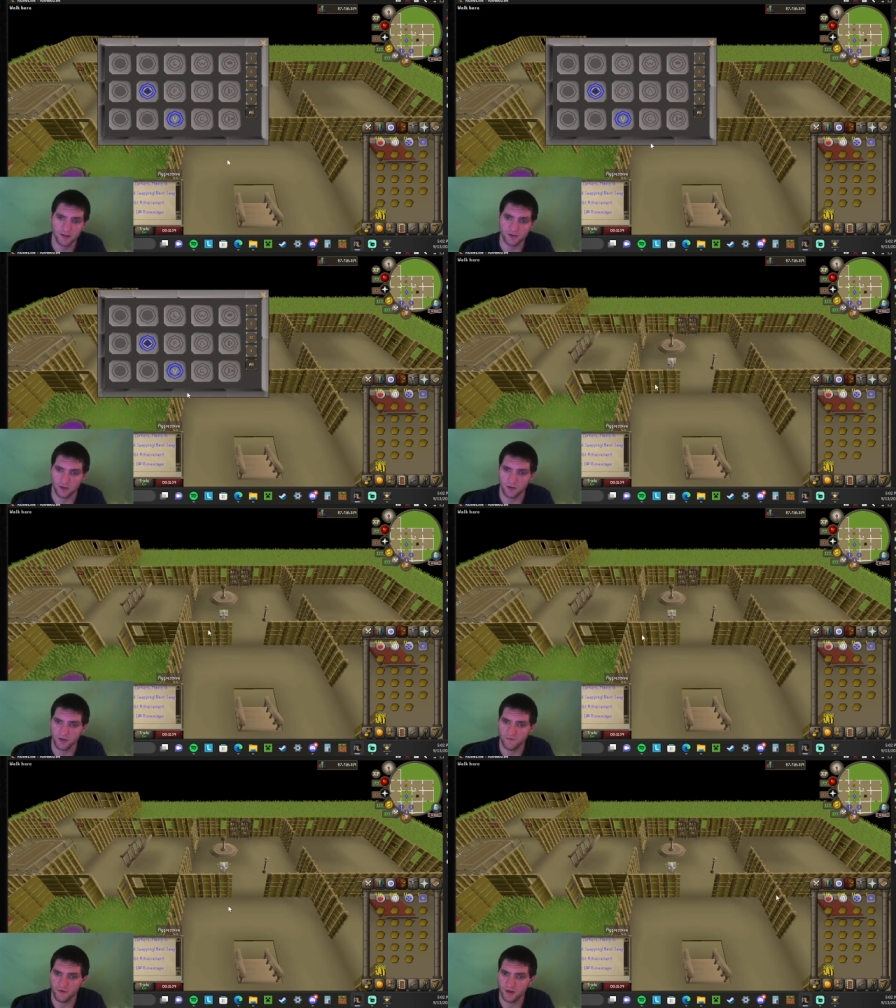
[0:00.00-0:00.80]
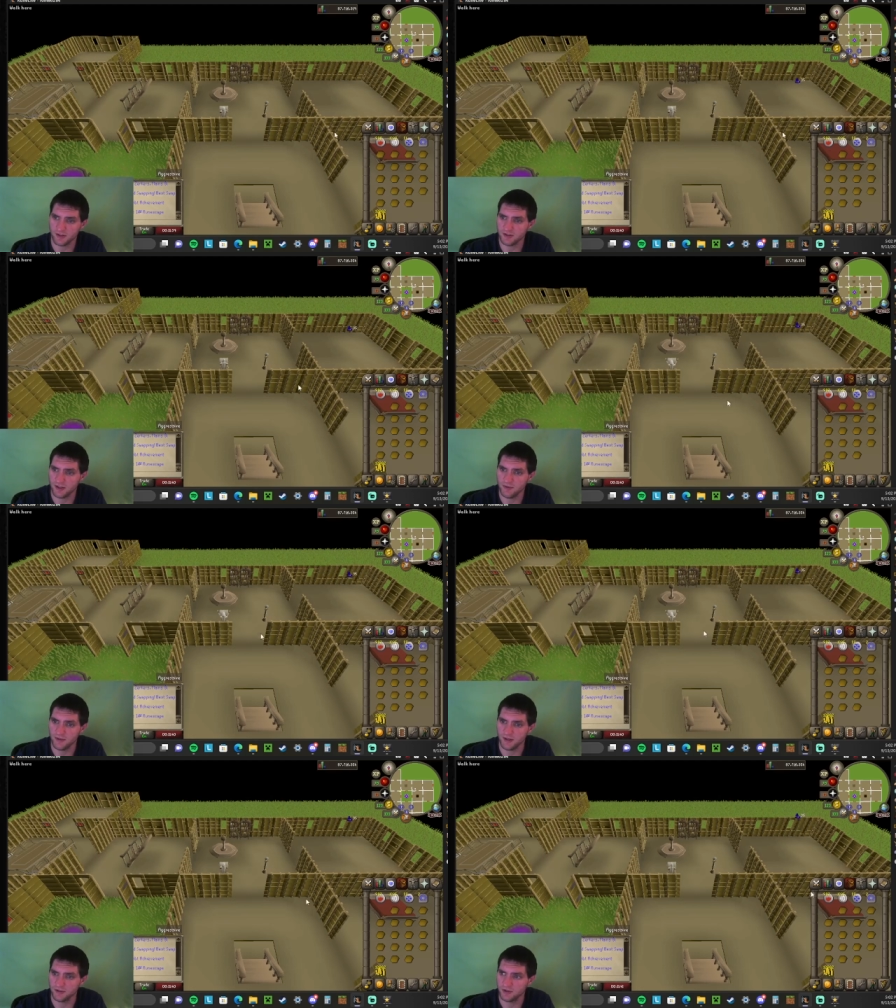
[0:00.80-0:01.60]
So you click a varrock tab, and
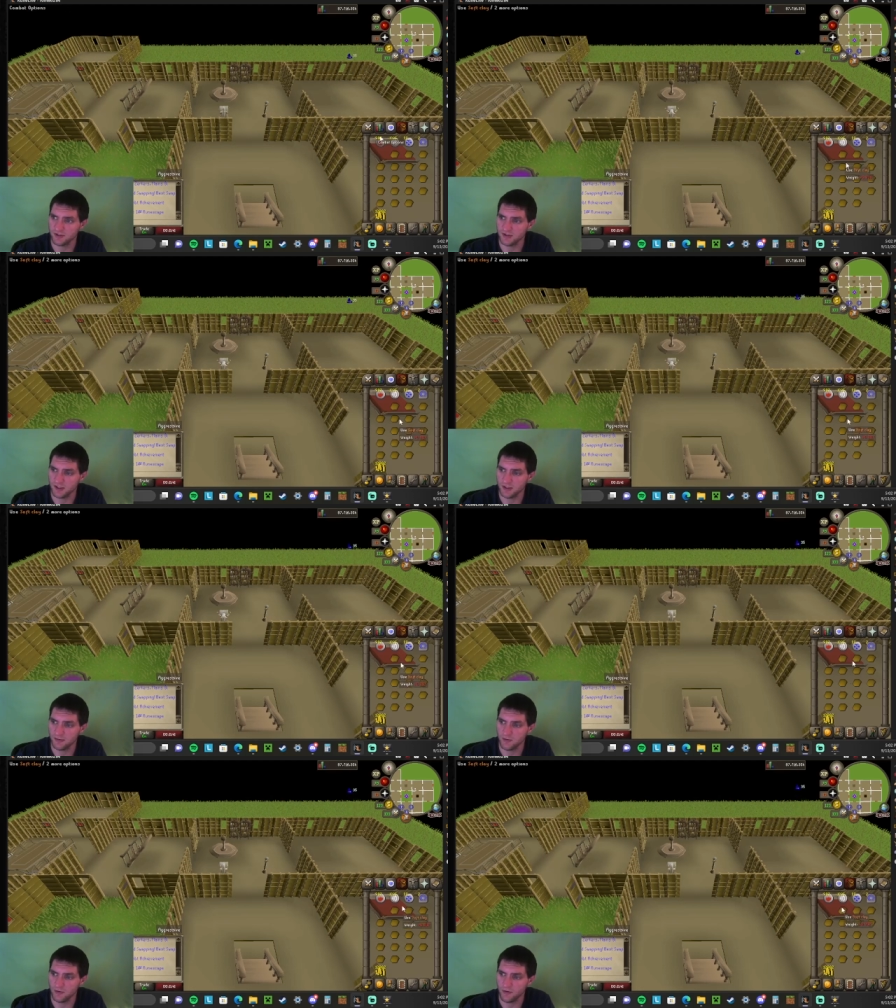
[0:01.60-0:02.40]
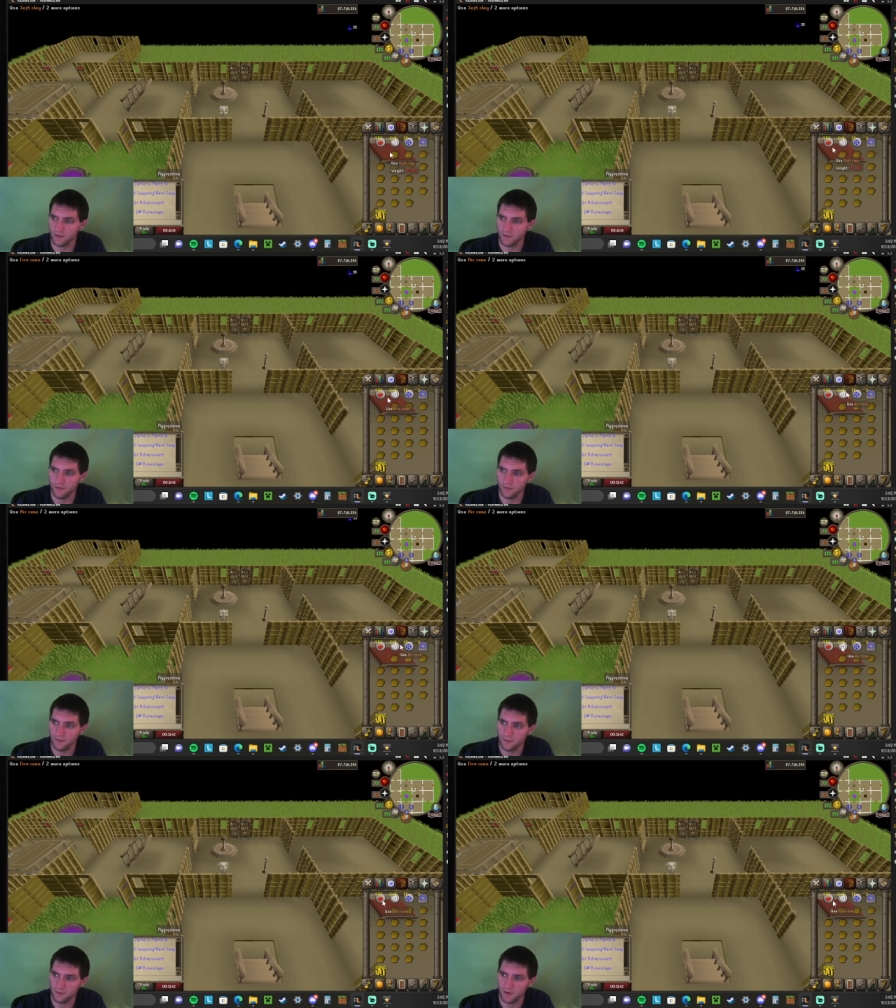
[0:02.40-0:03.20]
as you can see, I'm going through
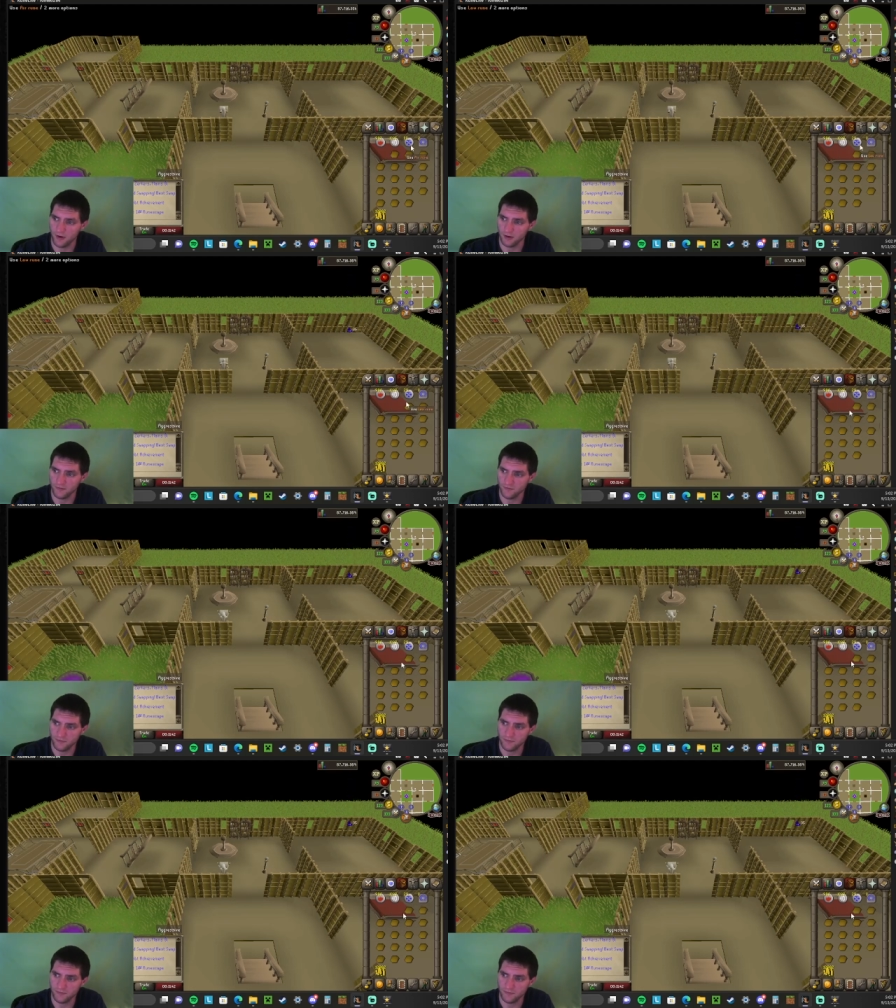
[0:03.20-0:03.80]
all of them.